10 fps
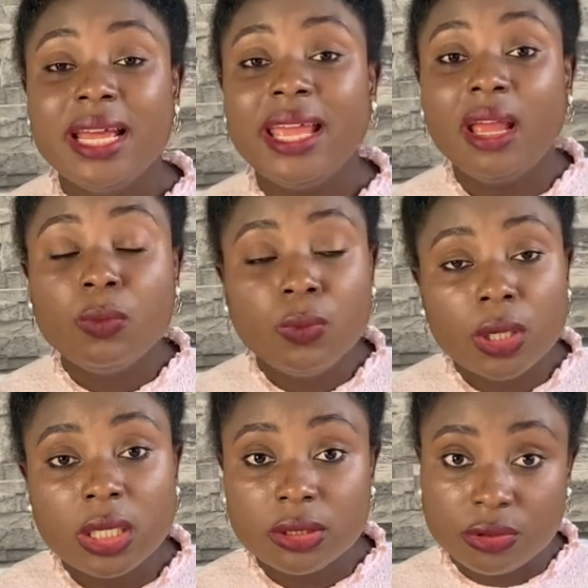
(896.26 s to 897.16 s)
it
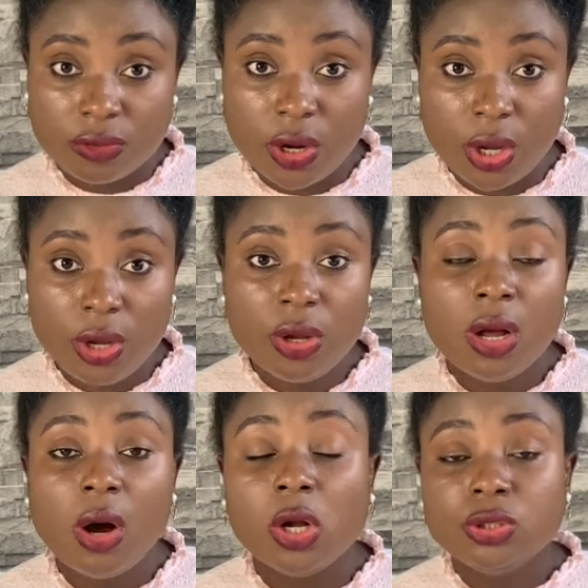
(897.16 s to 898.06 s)
will grow
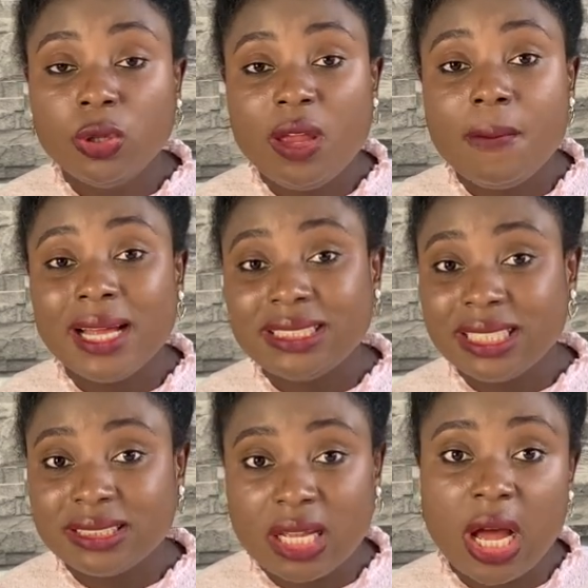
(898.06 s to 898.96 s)
although it might
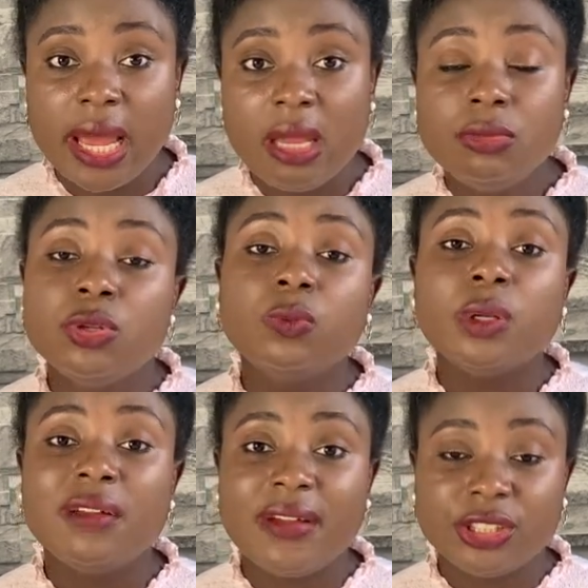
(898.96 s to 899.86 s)
take time you will
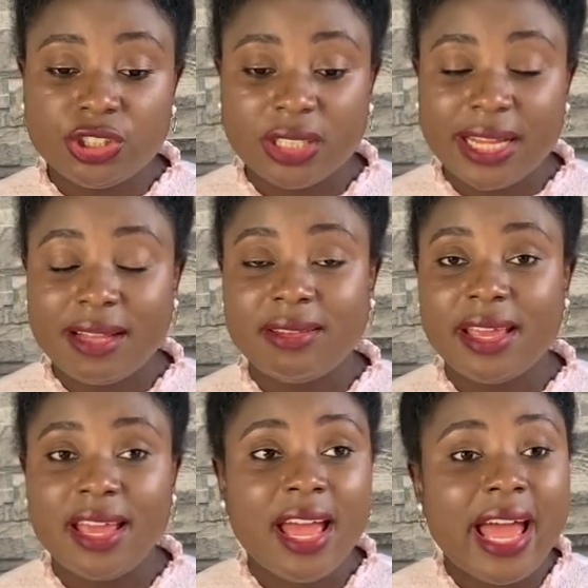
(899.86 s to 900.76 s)
eventually get
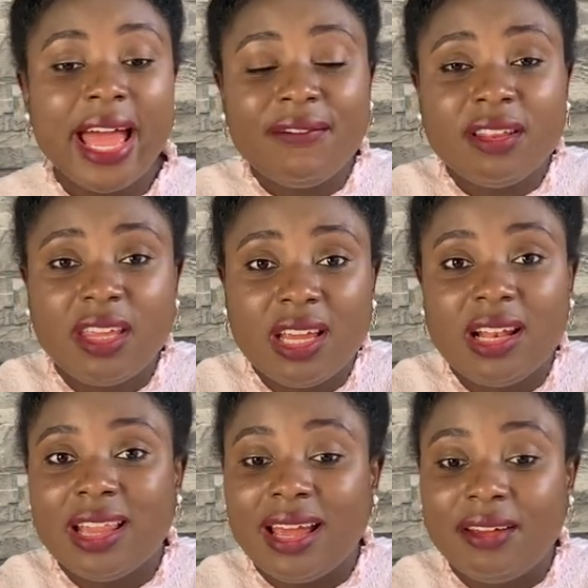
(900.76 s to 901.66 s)
there everything
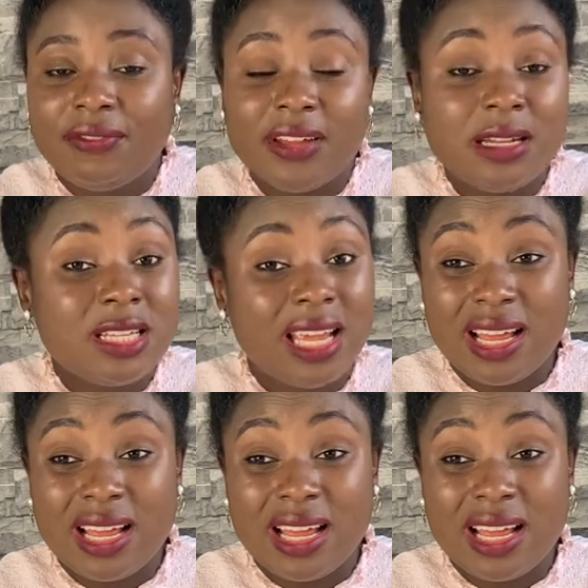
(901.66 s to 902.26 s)
in life is,